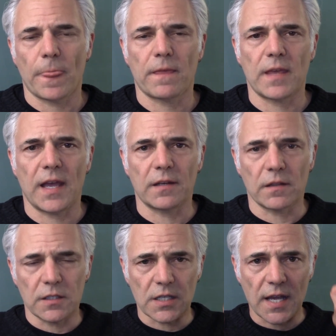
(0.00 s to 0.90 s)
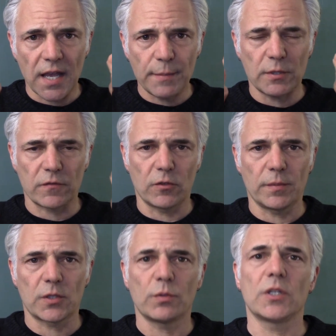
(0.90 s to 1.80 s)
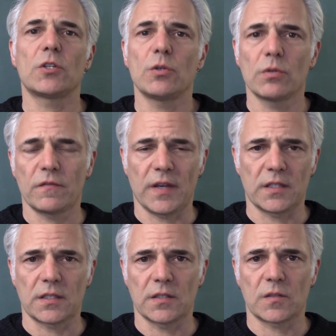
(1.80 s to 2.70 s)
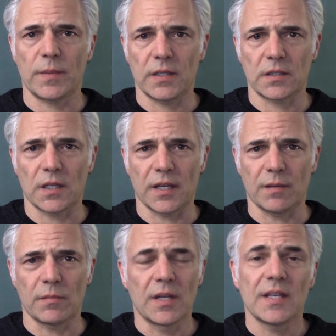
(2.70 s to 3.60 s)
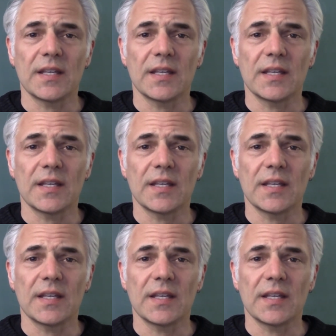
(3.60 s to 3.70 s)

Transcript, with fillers: that the time interval between two events in space-time